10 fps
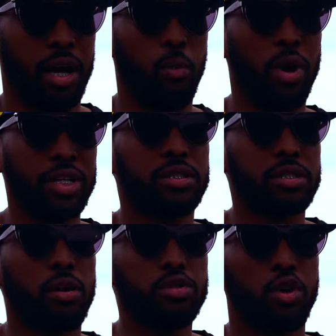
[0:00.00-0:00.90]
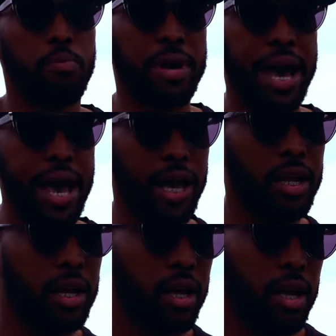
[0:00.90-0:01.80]
wanted so
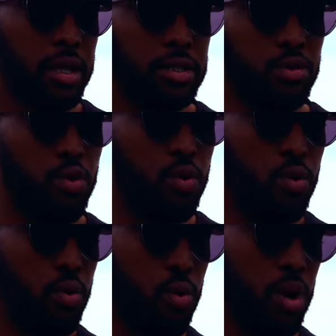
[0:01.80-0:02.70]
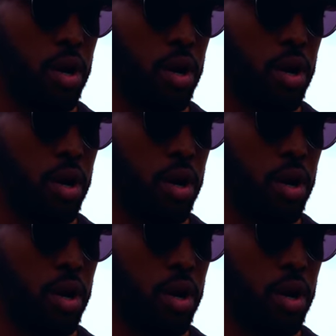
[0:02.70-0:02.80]
bad to